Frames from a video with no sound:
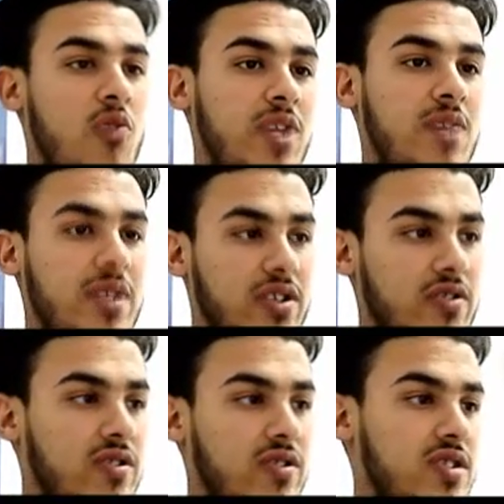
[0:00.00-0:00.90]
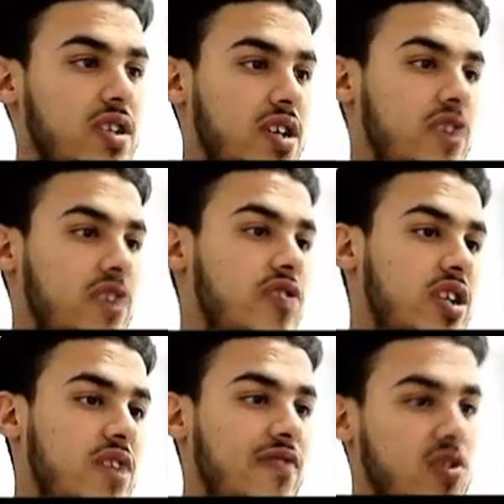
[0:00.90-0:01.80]
Homely materials, an
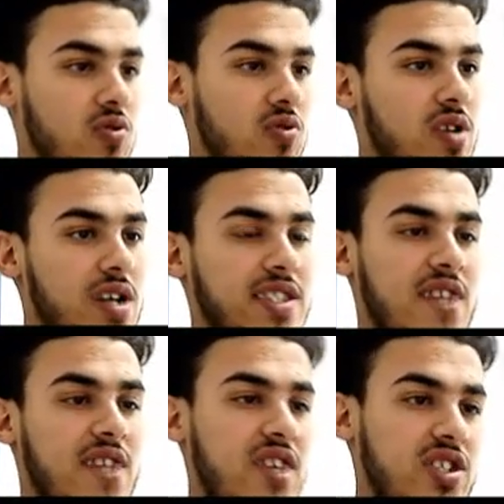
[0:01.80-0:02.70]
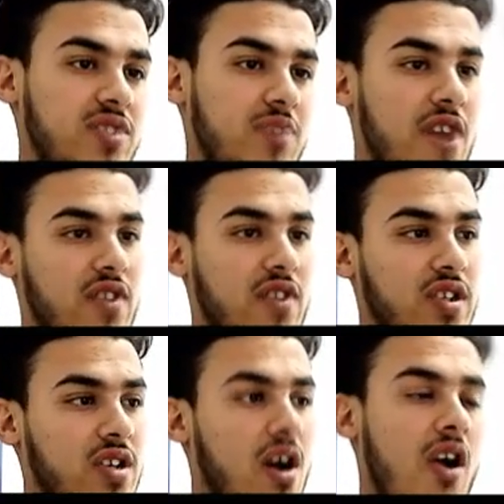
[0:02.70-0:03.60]
attractive view, and sufficient
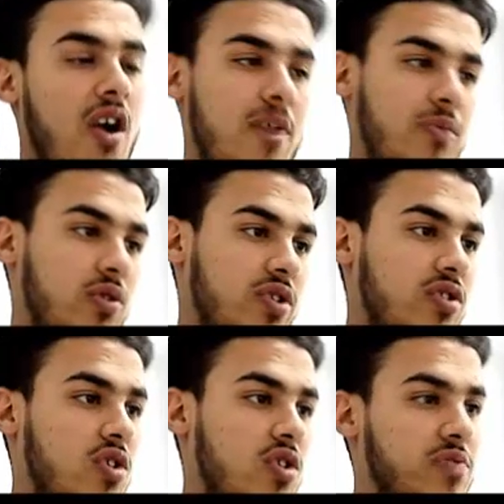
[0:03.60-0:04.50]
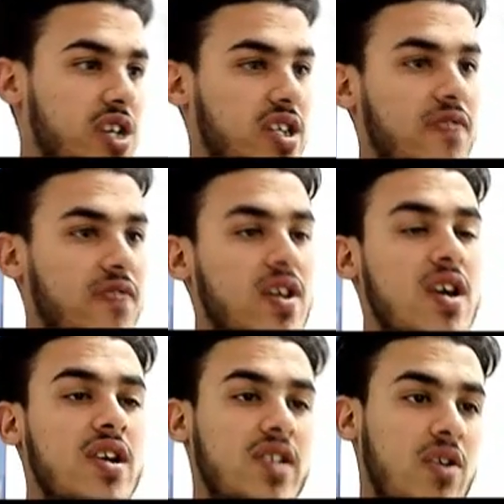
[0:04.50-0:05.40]
privacy are important
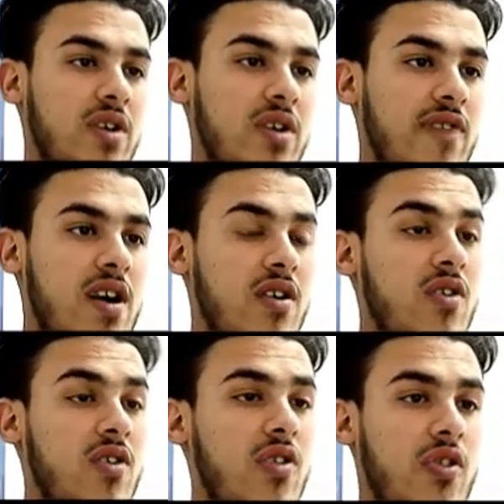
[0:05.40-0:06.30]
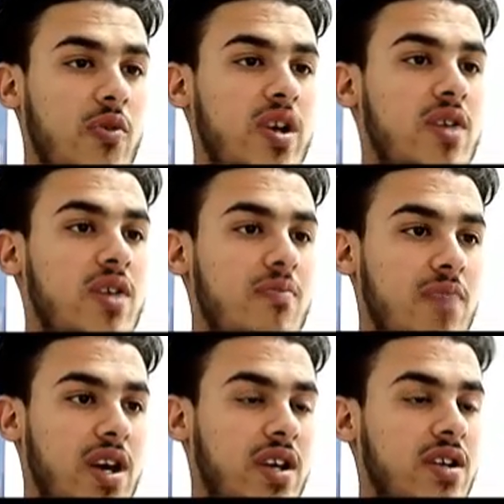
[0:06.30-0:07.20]
objectives. So here are the
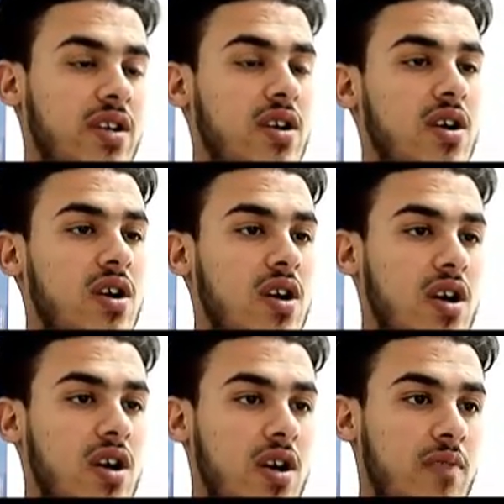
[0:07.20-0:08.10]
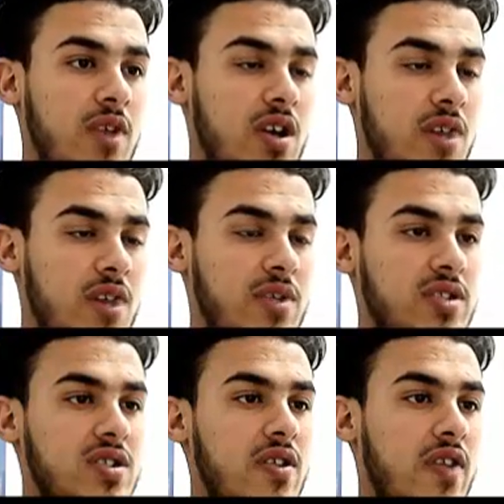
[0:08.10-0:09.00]
three main
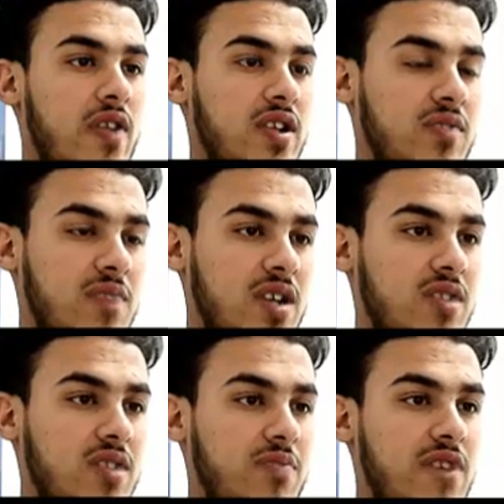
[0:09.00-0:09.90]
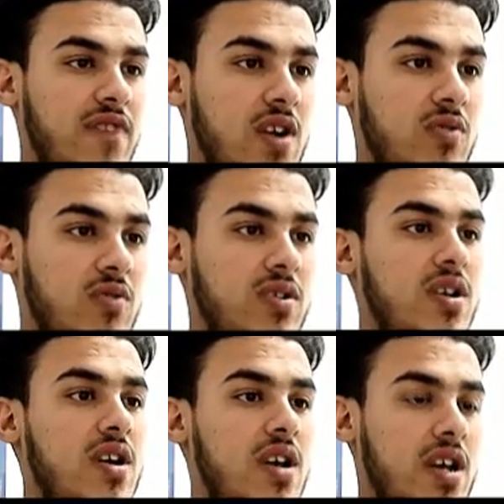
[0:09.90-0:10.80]
elements that must be
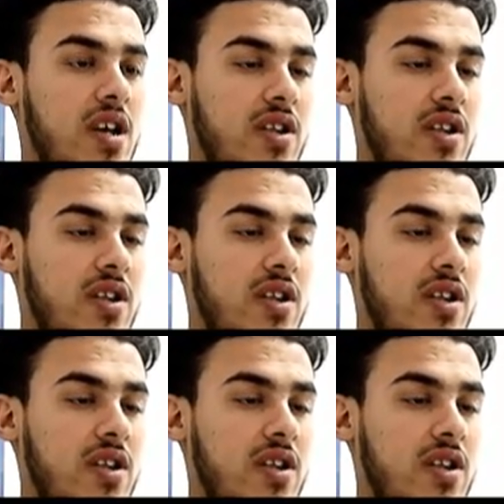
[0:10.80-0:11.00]
found